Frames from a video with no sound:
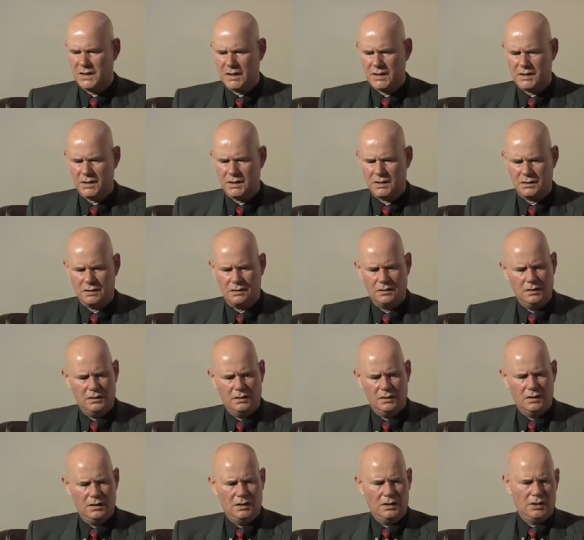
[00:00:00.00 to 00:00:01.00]
taking
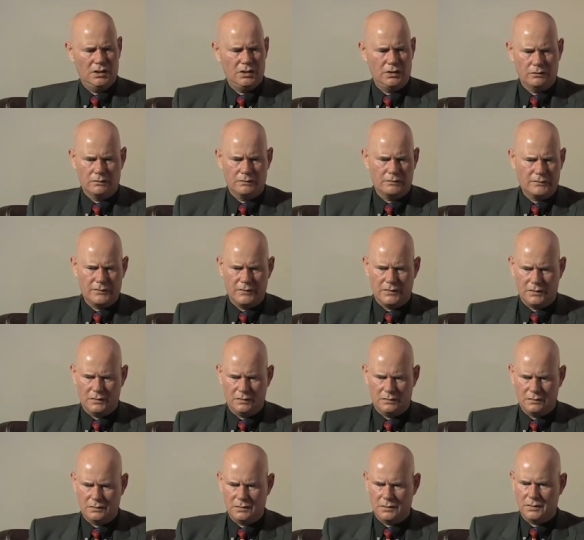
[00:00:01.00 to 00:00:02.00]
Nurofen,
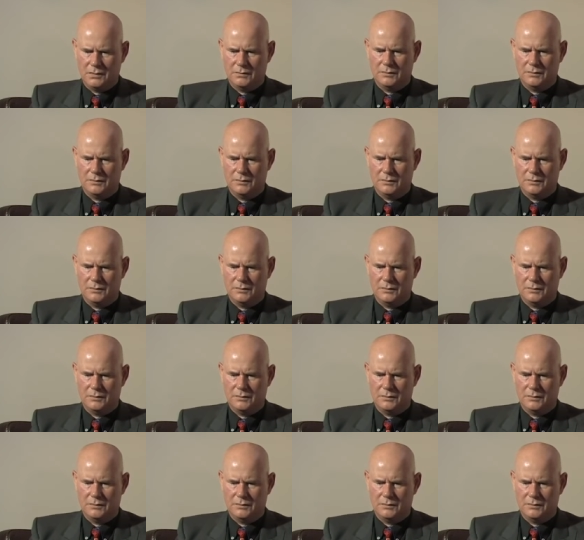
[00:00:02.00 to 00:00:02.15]
um, okay.